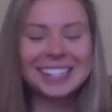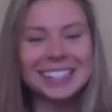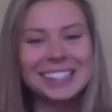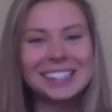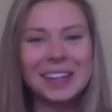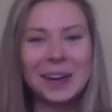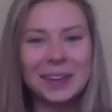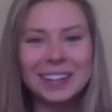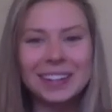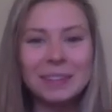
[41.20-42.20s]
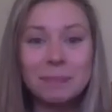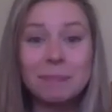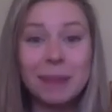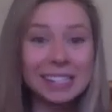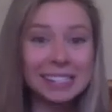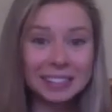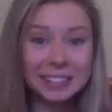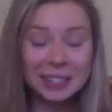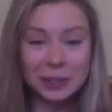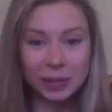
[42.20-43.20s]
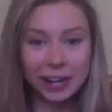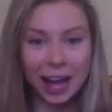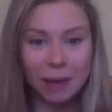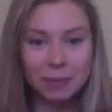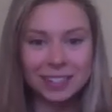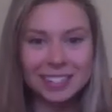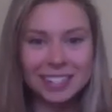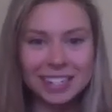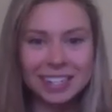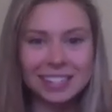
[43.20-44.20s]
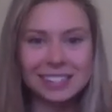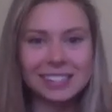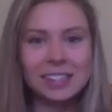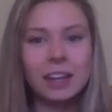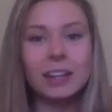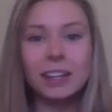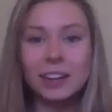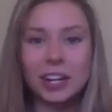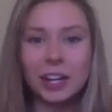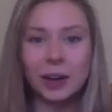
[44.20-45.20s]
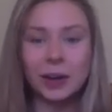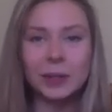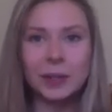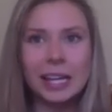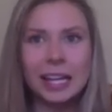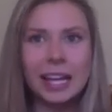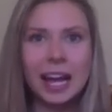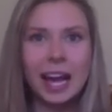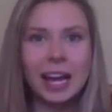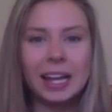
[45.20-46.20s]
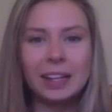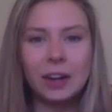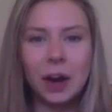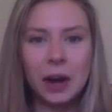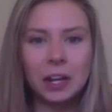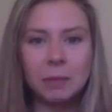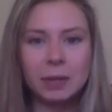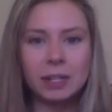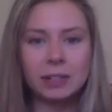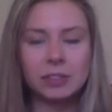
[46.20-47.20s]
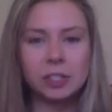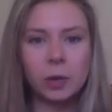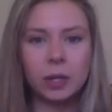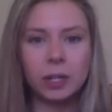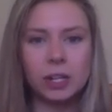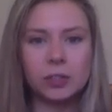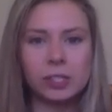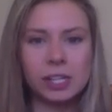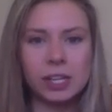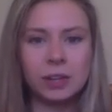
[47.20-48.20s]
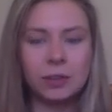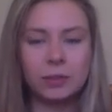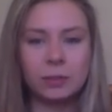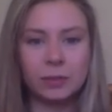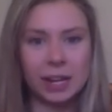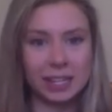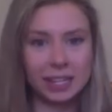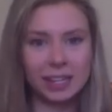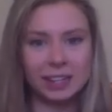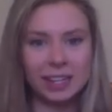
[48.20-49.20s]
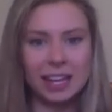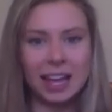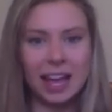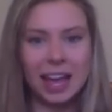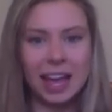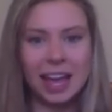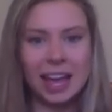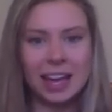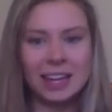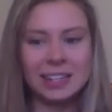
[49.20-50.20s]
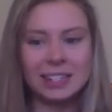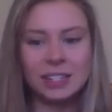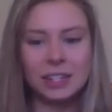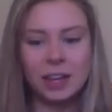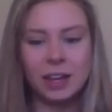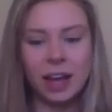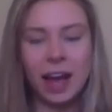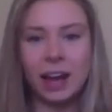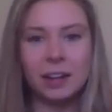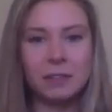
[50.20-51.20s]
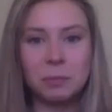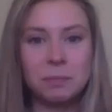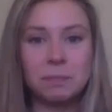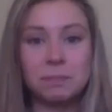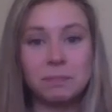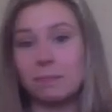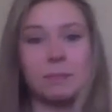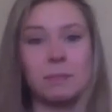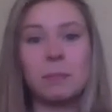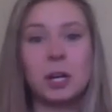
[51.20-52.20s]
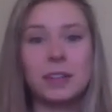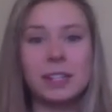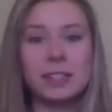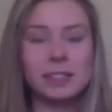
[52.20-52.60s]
So basically, what happened is a year ago, I had already been showing an interest in Reiki. And out of a perfect,